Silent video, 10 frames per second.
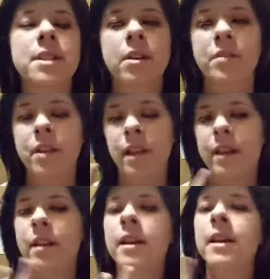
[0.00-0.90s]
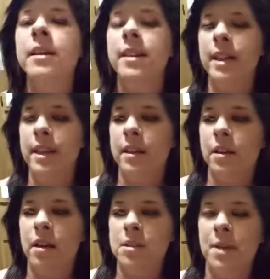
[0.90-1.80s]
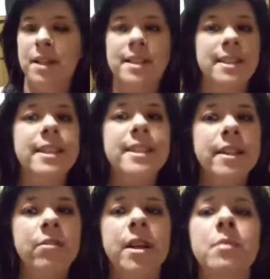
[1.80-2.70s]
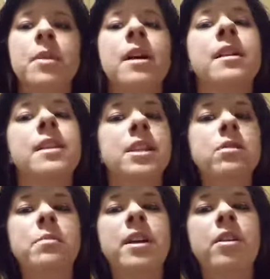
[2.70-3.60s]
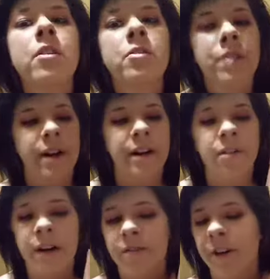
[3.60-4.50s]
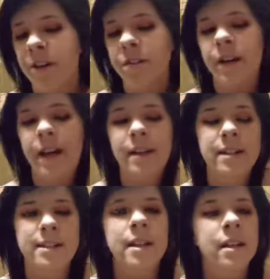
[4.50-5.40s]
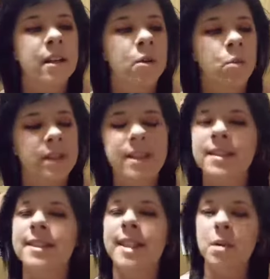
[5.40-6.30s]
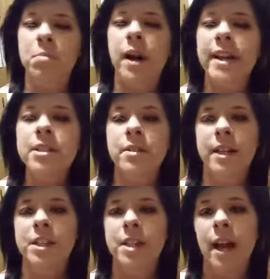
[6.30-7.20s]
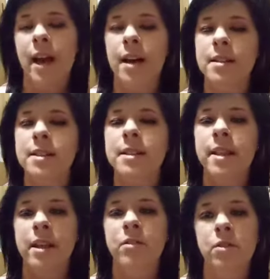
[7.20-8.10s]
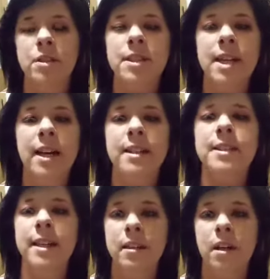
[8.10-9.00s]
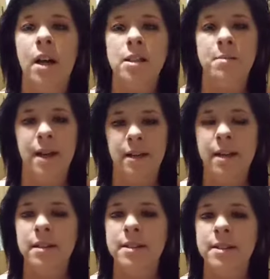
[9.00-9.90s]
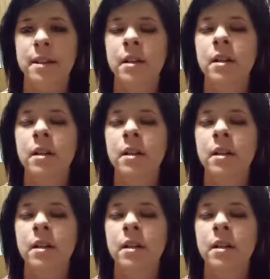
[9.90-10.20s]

So if you like the IT Cosmetic CC Cream, this would be very great for you. And it's within the same price range as the full-size IT Cosmetics